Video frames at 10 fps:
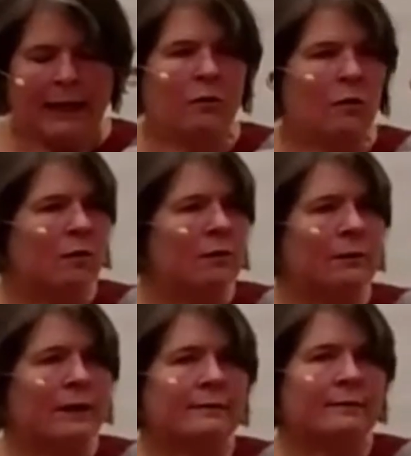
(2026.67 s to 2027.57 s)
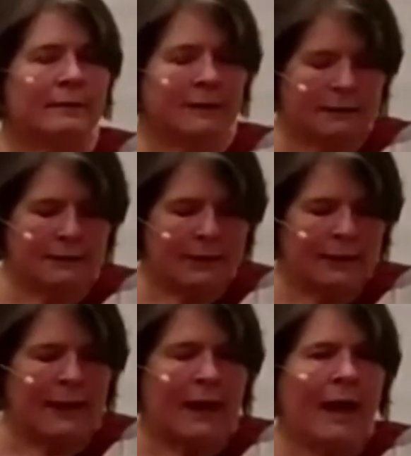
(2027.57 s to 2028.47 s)
and all the rest of it.
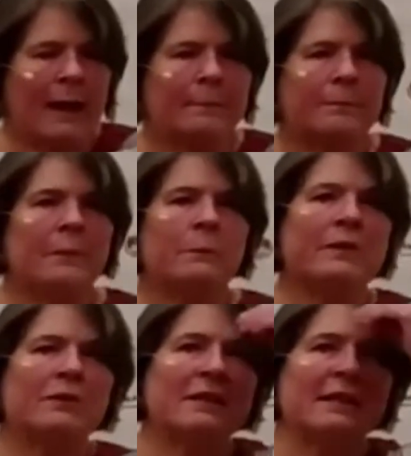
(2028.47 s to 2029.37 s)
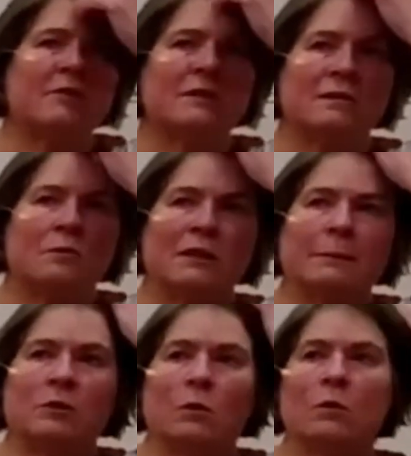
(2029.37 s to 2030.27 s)
Um, but there's an interesting story
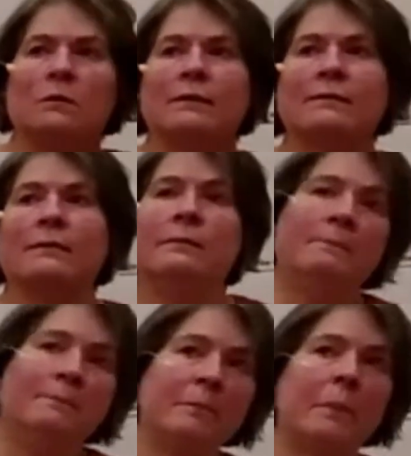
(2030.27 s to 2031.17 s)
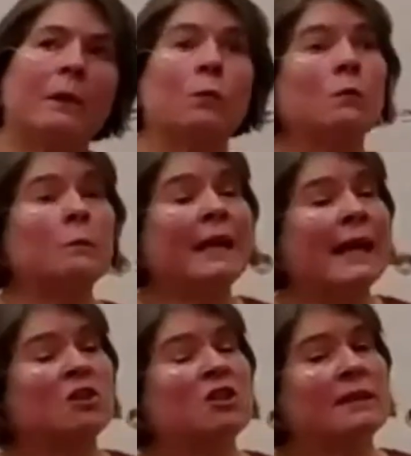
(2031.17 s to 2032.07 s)
to be told because when women
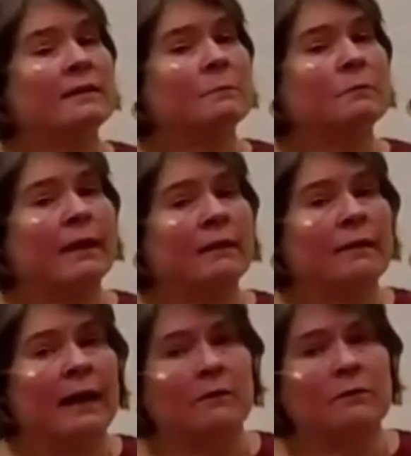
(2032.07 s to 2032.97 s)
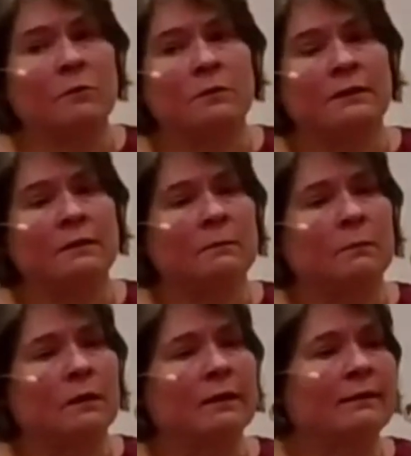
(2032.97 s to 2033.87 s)
have a chance to move out of the household into the
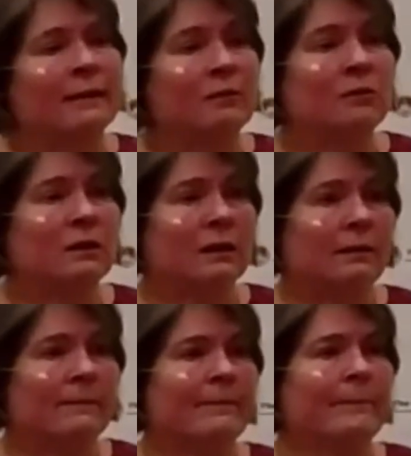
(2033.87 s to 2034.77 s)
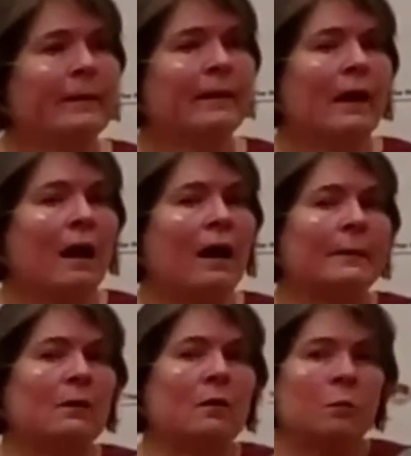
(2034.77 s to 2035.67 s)
market, they took it um,
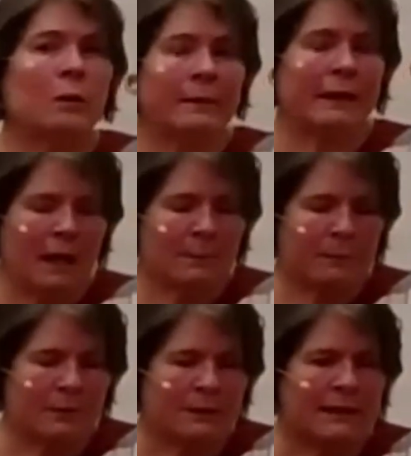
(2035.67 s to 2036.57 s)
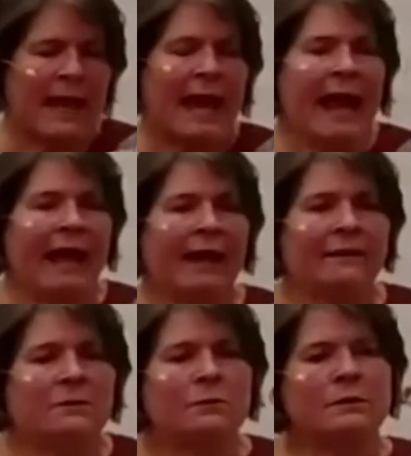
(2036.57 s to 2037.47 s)
in overwhelming numbers. And
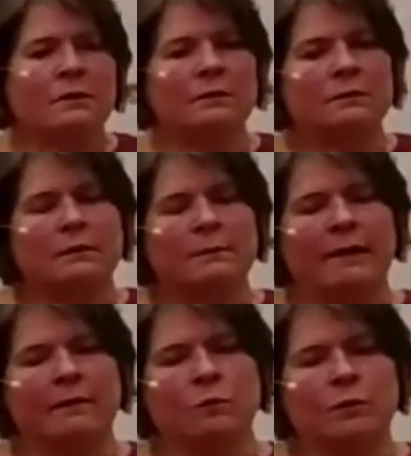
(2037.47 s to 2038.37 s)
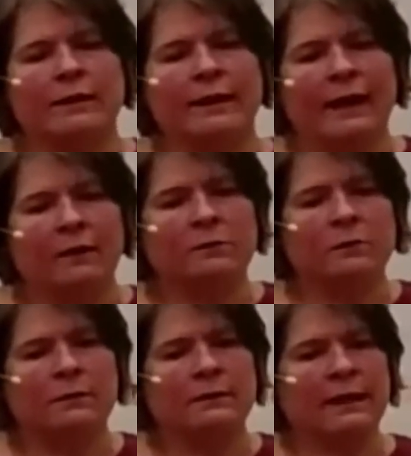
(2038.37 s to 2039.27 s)
as a result, the amount of work in the
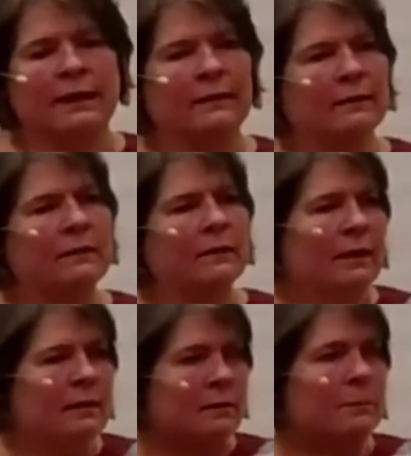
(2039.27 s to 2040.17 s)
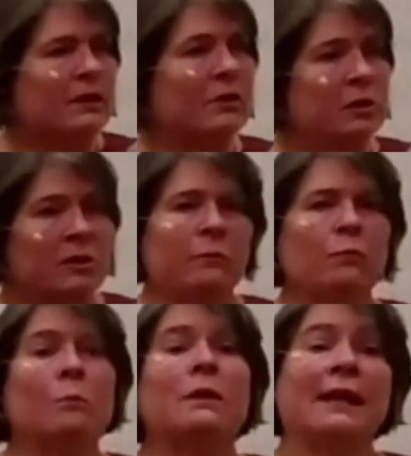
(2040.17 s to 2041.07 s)
household is tended to be
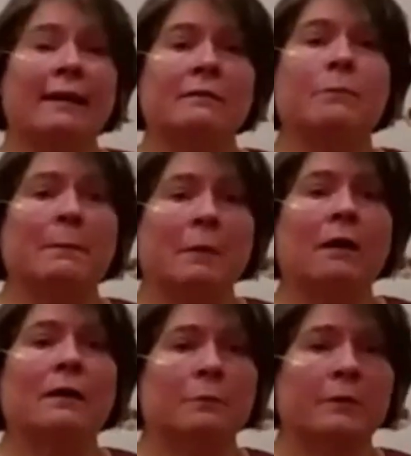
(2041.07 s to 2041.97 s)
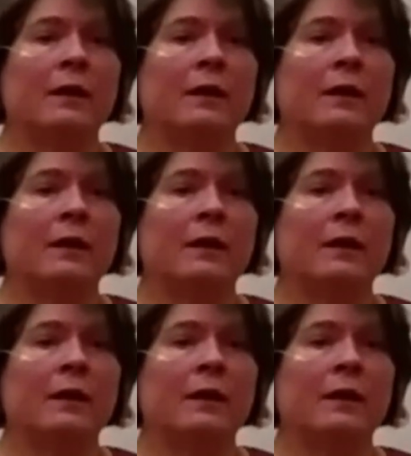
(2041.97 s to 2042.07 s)
replaced by market